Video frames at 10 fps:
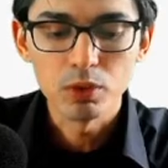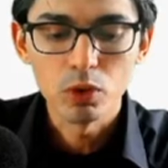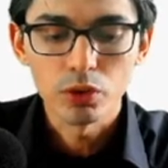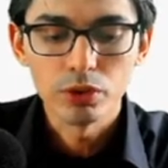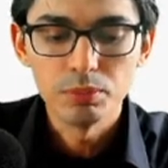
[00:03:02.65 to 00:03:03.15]

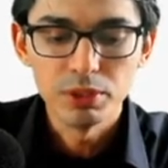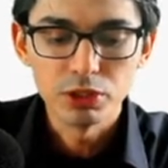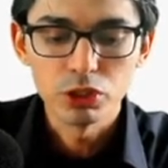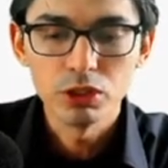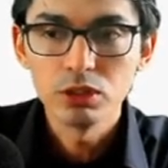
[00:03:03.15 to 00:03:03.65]
Docker
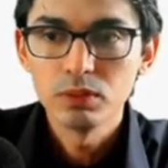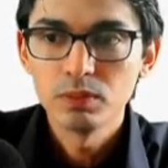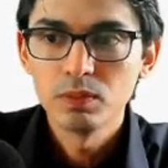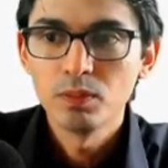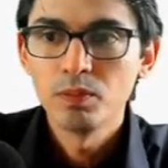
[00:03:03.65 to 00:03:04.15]
version,
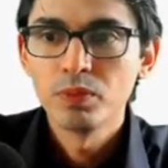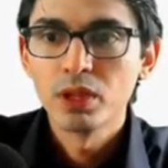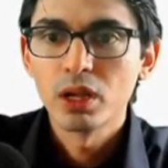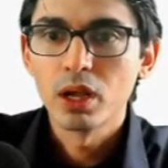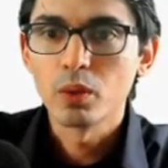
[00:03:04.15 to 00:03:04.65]

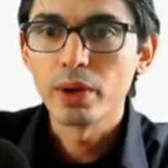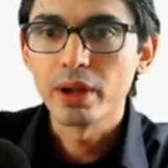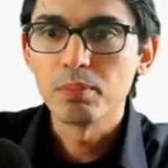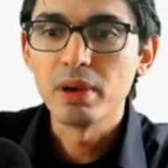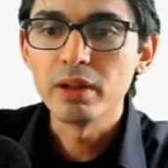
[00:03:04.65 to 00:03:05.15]
and we
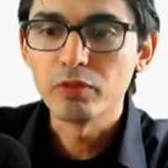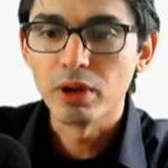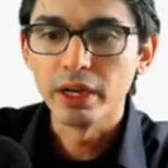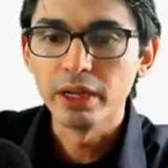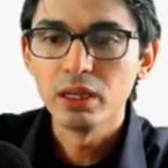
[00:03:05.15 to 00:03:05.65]
can
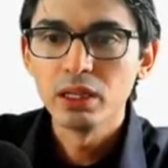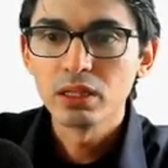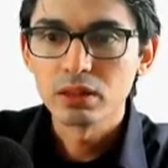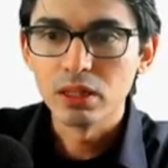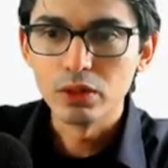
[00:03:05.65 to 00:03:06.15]
verify
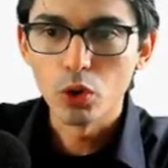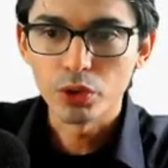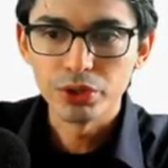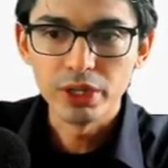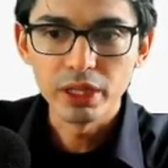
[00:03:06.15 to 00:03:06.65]
that
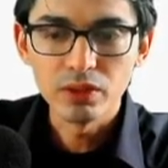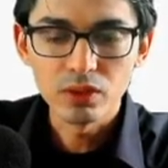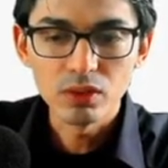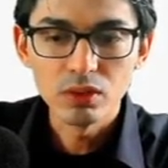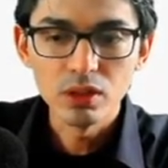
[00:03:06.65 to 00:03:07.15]
Docker is
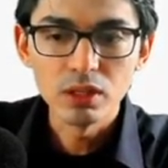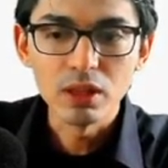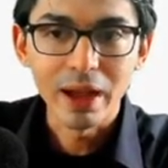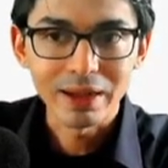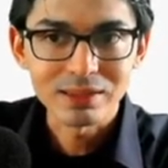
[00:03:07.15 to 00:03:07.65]
indeed
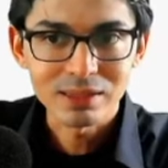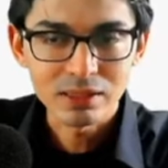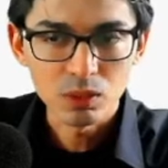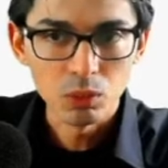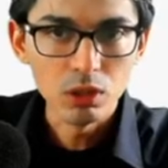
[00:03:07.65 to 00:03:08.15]

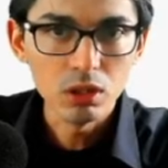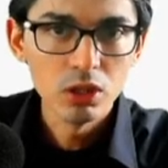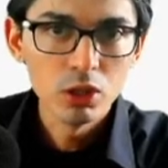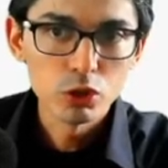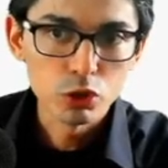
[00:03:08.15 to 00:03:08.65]
accessible
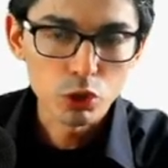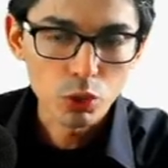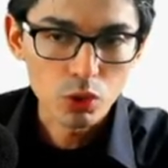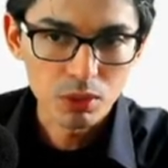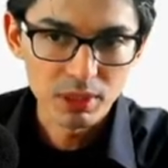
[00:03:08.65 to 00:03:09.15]
through
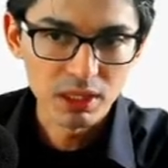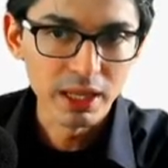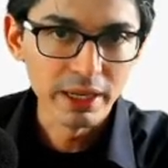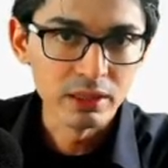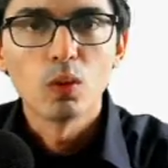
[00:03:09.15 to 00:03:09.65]
command
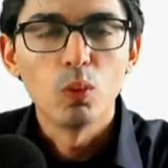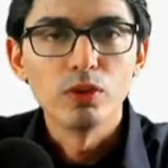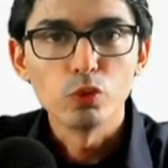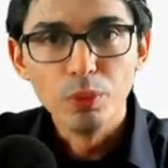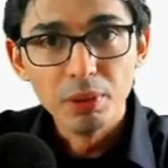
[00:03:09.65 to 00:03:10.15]
line. Once
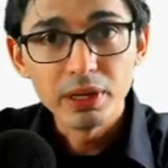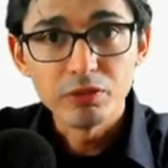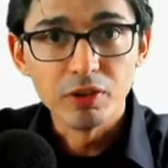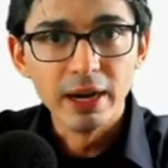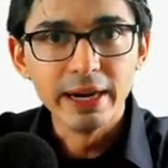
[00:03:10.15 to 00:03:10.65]
we
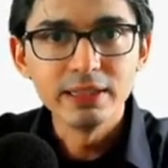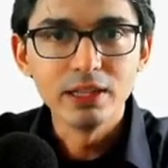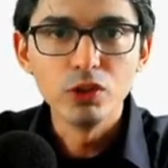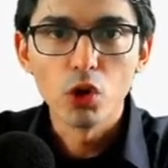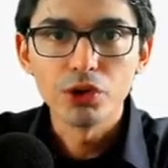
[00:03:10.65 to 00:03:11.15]
verify that
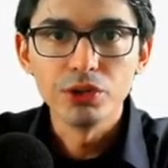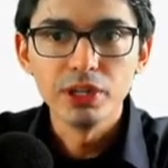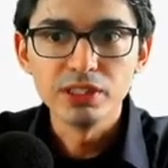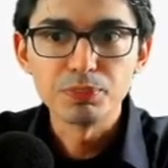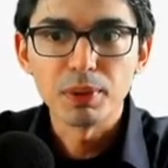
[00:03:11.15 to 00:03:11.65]
Docker
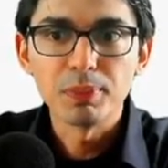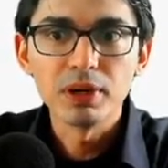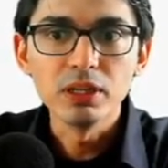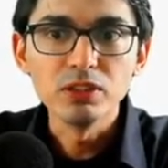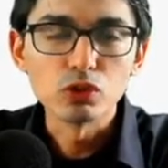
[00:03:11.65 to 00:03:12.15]
is
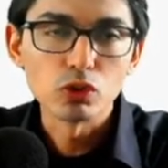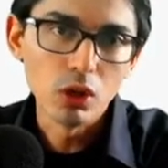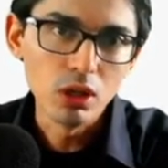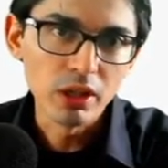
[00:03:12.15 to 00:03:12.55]
properly installed